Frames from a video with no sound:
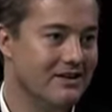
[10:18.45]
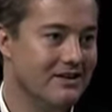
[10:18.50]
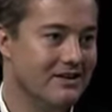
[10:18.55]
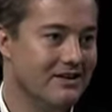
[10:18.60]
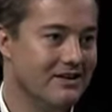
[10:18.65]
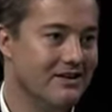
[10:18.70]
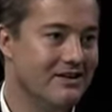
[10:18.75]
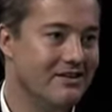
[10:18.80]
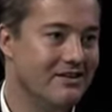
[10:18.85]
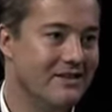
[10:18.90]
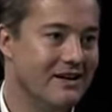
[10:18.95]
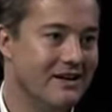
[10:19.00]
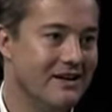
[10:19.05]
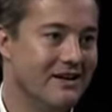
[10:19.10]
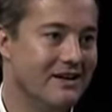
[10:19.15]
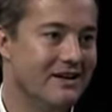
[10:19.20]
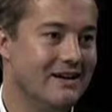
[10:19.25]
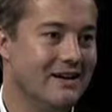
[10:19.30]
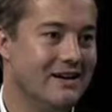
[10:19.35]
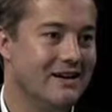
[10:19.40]
What do you
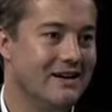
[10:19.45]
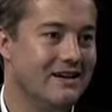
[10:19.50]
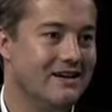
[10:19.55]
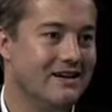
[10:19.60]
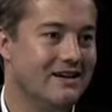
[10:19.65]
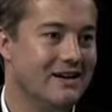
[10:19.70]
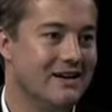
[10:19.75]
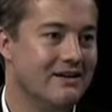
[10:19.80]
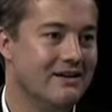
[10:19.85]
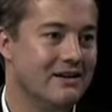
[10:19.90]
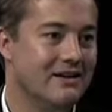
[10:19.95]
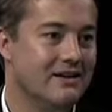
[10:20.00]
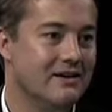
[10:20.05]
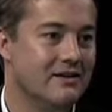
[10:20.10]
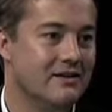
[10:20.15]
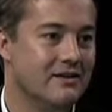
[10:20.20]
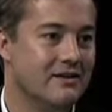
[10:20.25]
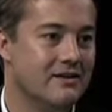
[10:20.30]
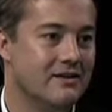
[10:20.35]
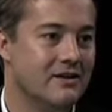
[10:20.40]
think would happen to
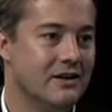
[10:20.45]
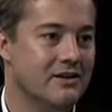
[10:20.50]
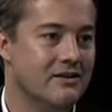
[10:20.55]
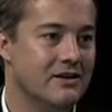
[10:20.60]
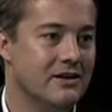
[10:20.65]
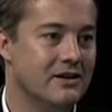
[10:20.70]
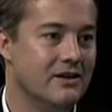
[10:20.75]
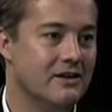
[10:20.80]
this project